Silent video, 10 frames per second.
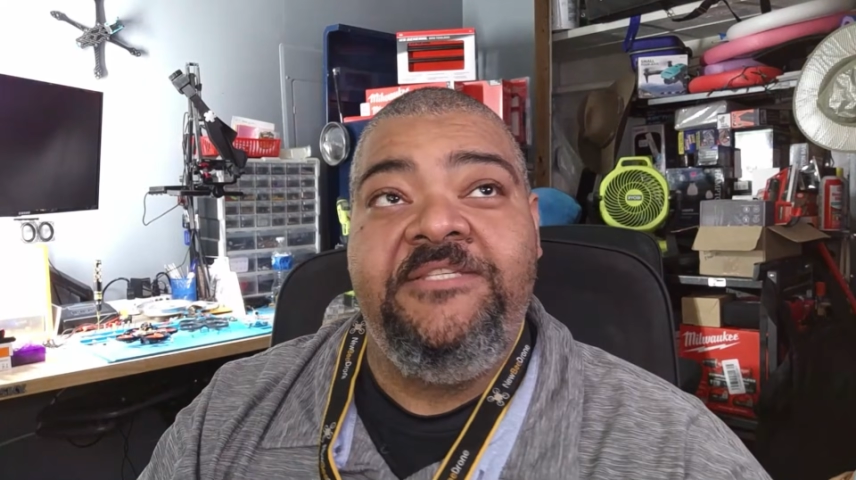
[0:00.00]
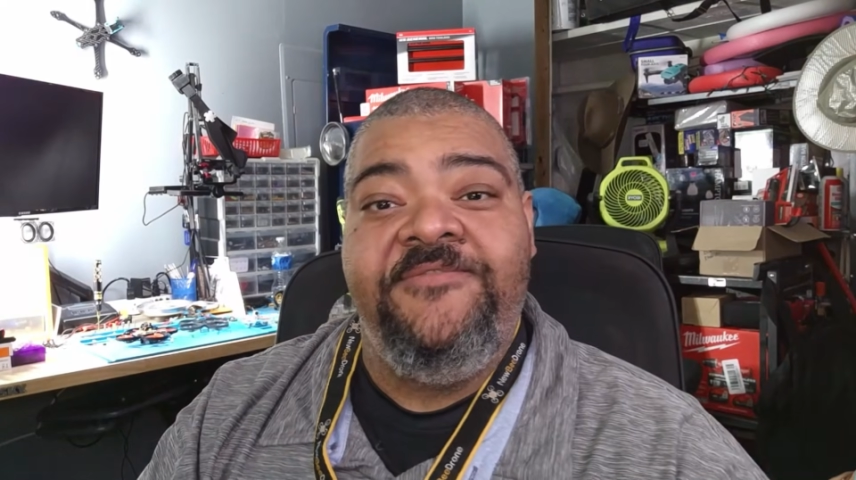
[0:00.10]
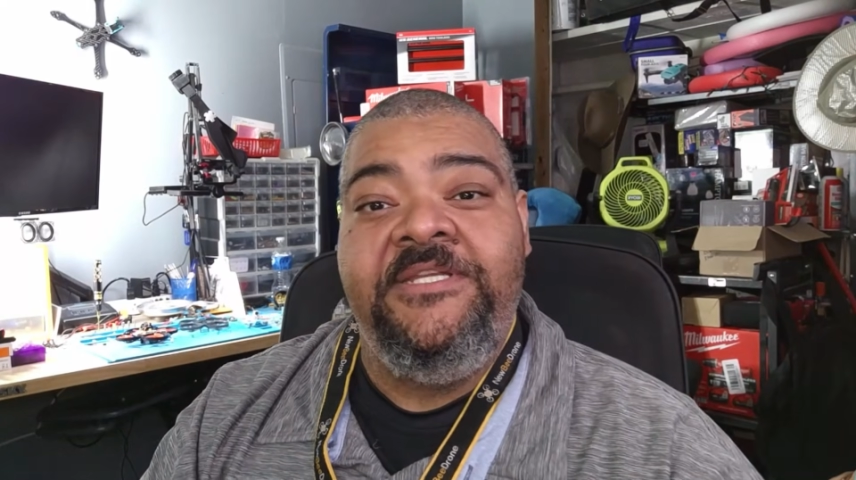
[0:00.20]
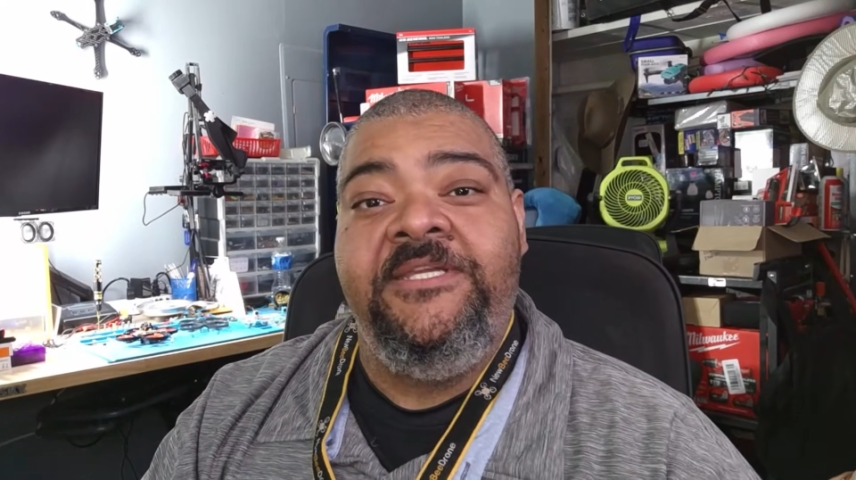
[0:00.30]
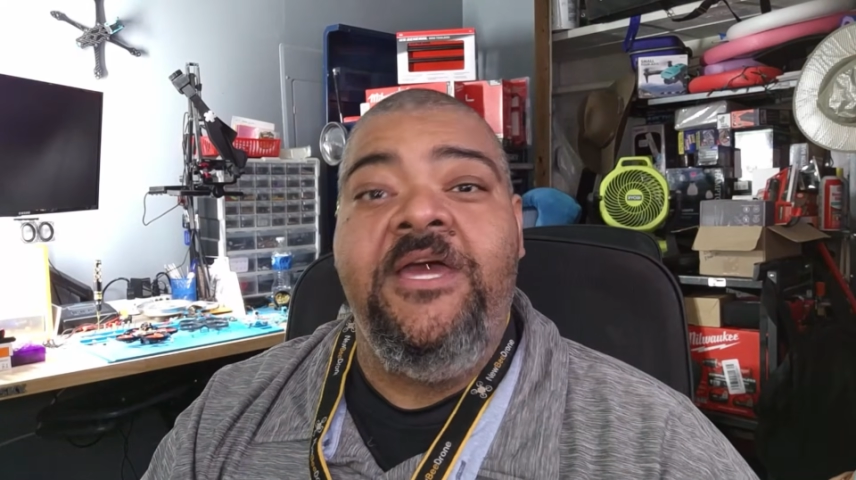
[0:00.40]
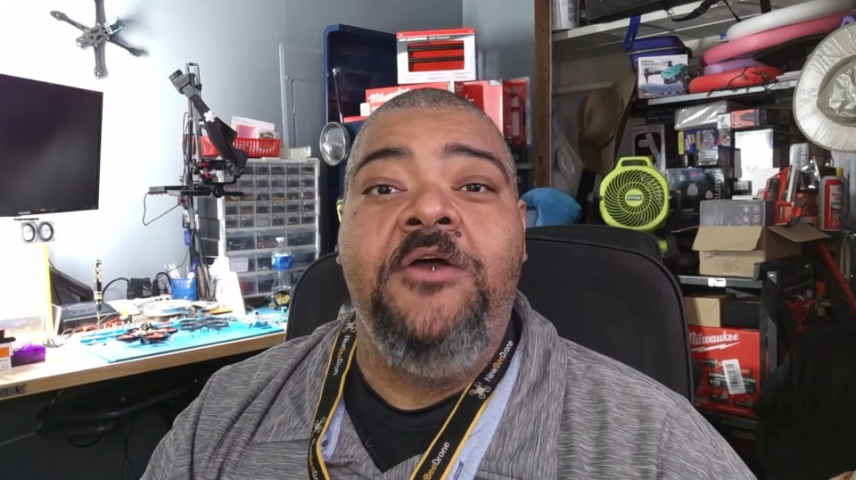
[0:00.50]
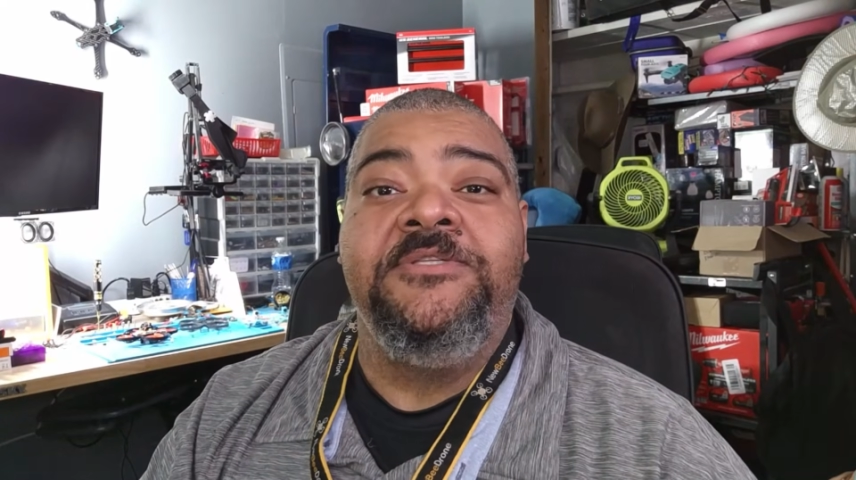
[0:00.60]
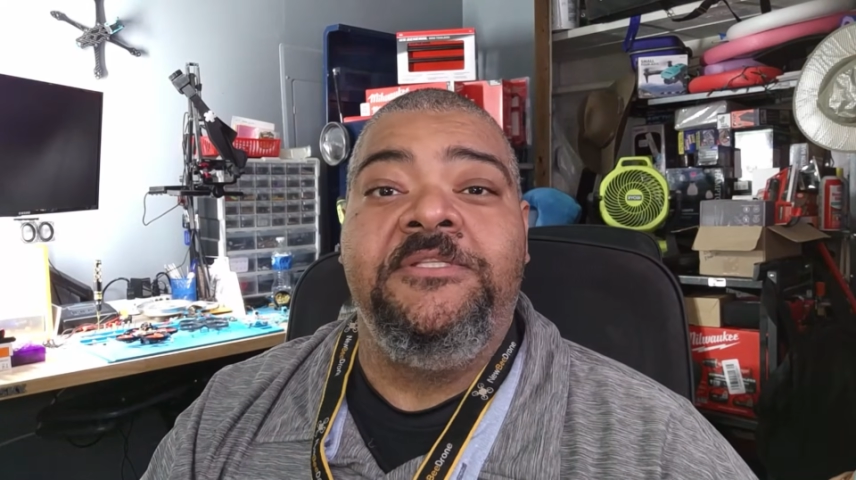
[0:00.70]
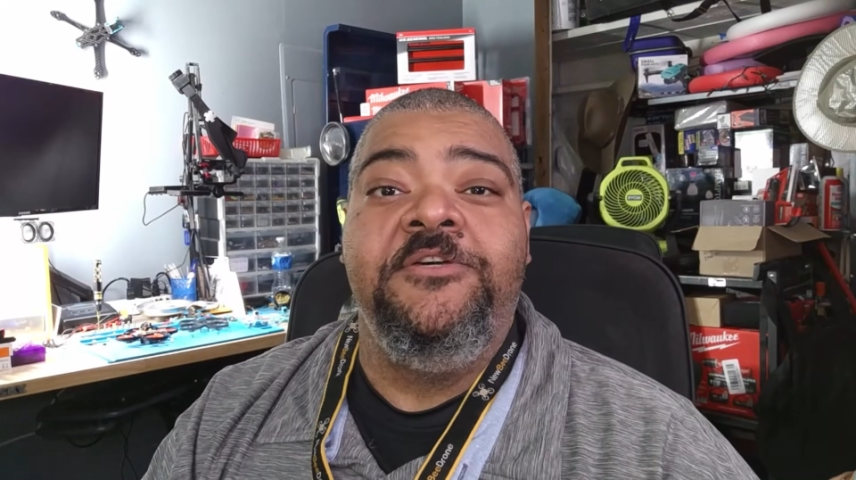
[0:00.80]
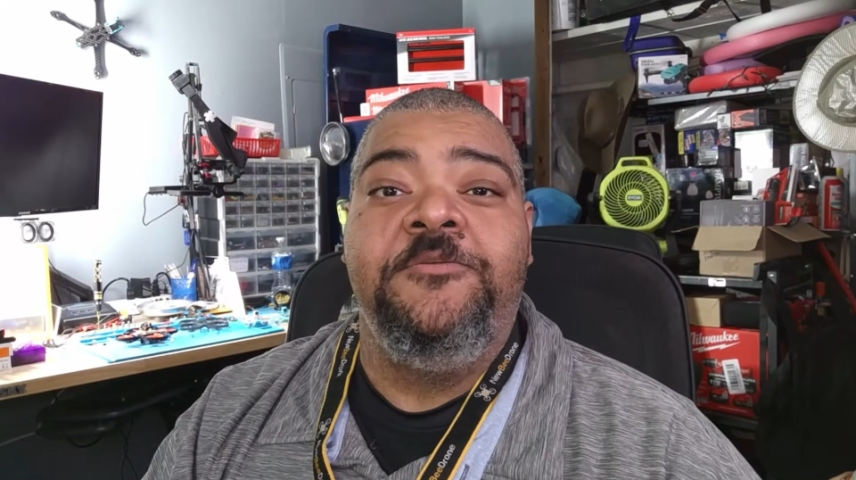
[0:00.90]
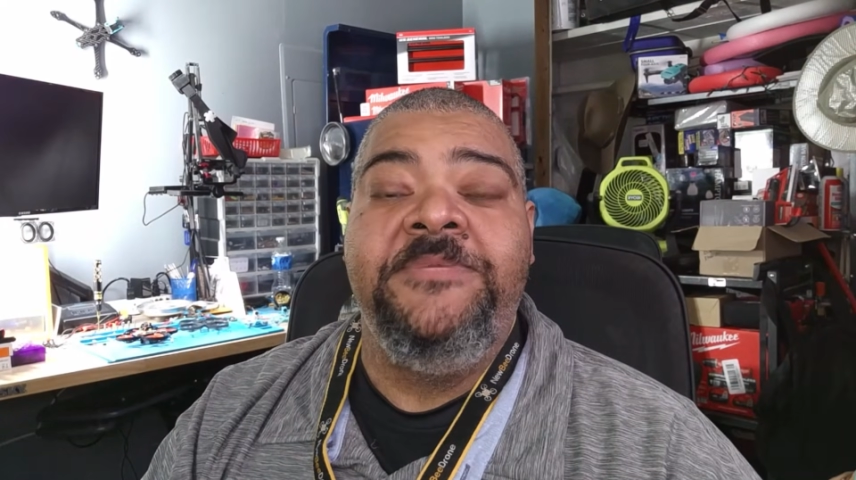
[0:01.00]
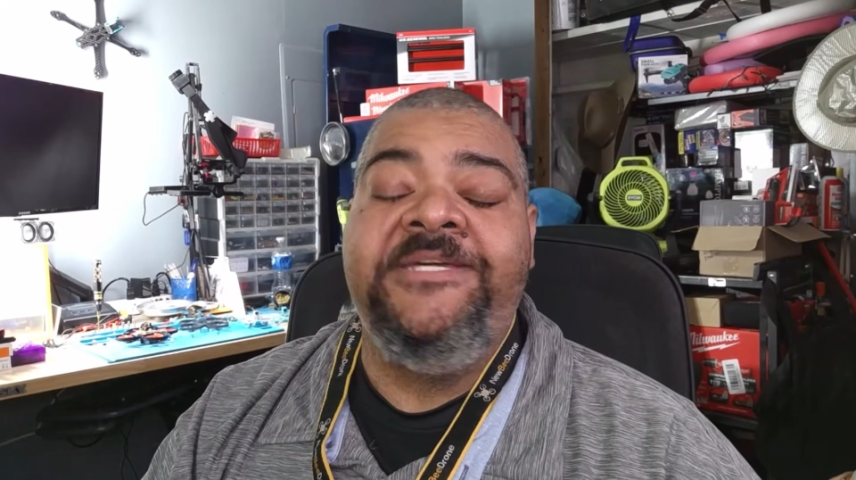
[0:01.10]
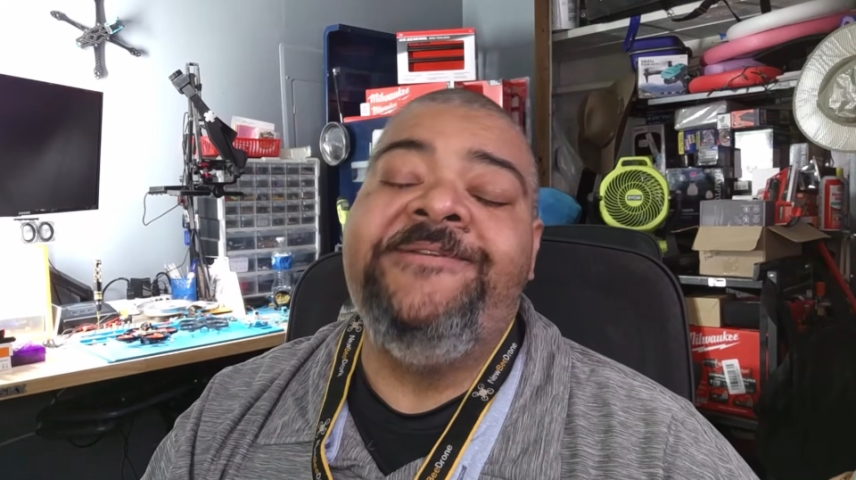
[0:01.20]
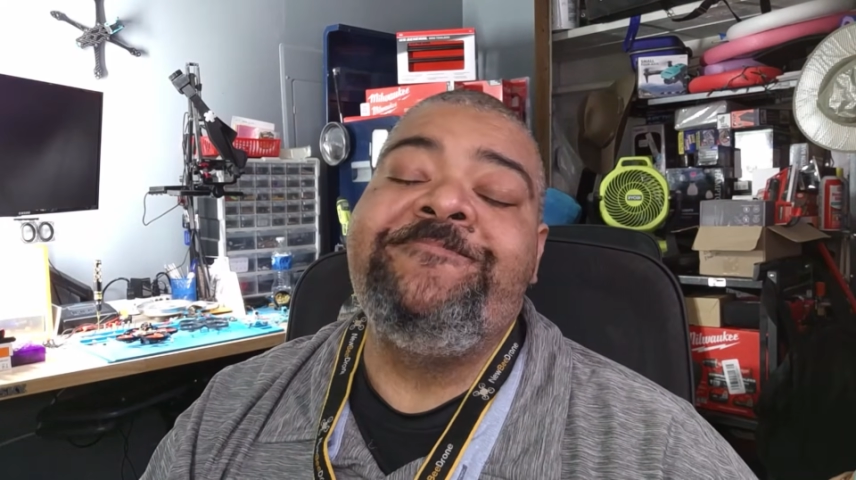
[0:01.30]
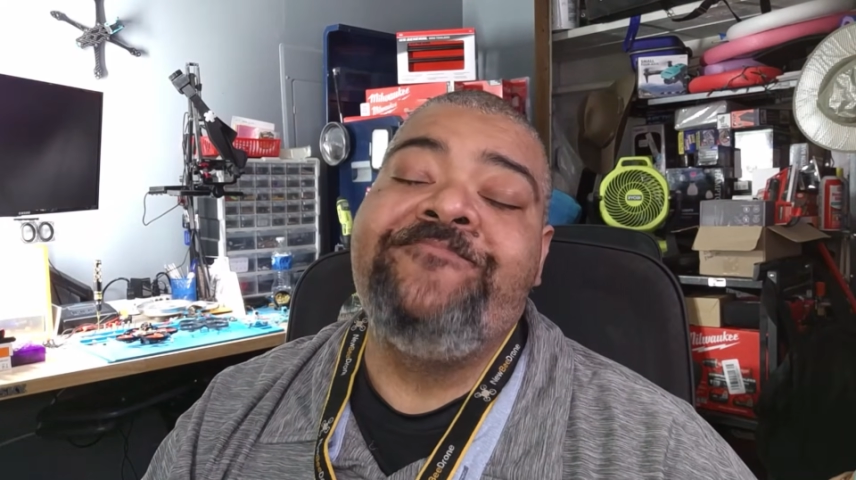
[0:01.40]
videos a little
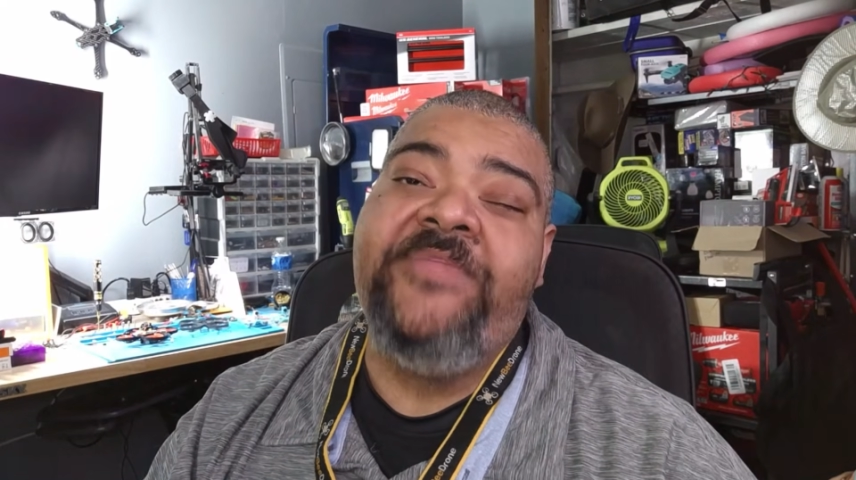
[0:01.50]
bit